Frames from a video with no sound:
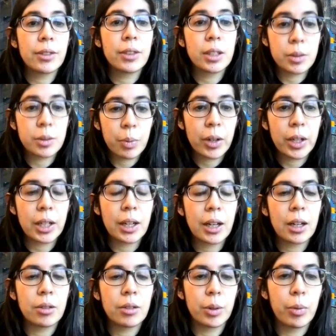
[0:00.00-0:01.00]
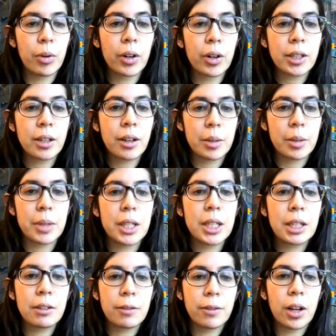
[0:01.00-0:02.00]
at this point are reporting on a
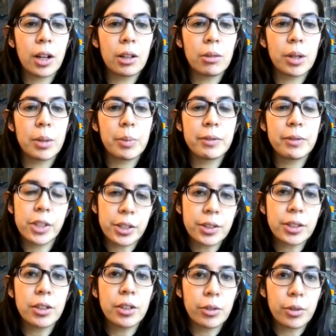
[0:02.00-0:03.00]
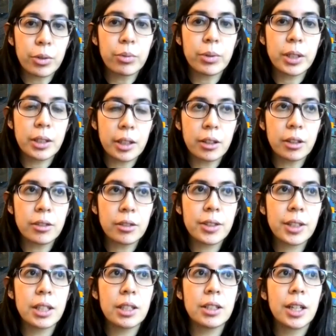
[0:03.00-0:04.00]
median follow-up of just under three
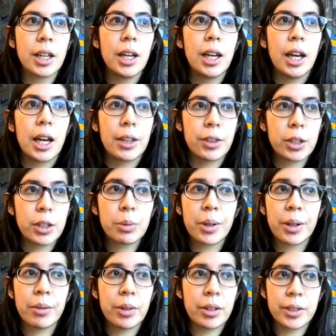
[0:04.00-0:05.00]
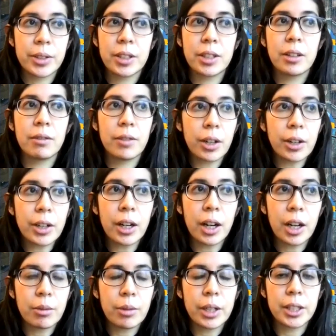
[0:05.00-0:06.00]
years. And at this point, we are seeing very
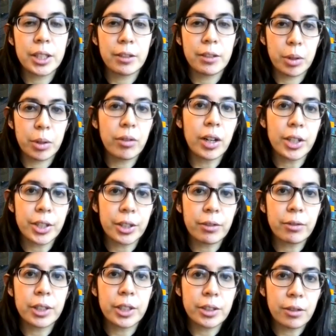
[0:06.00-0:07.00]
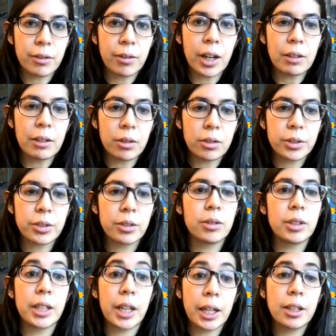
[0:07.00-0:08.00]
high rates of progression-free survival.
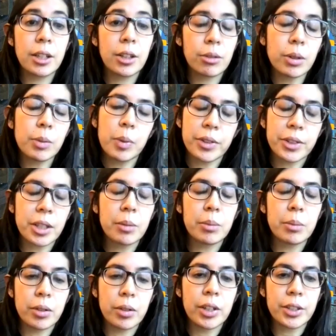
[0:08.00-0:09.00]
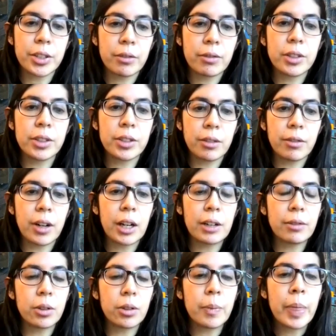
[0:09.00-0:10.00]
So a ninety-three percent progression-free
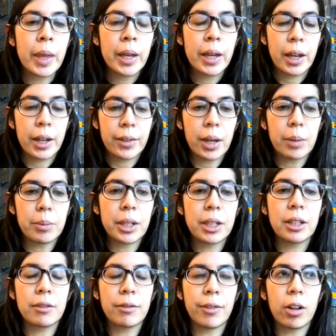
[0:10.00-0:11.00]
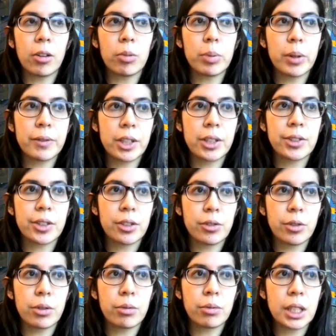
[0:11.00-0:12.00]
survival at that median follow-up of just
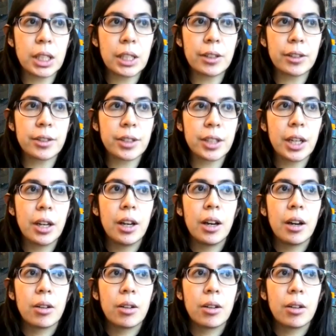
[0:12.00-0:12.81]
under three years.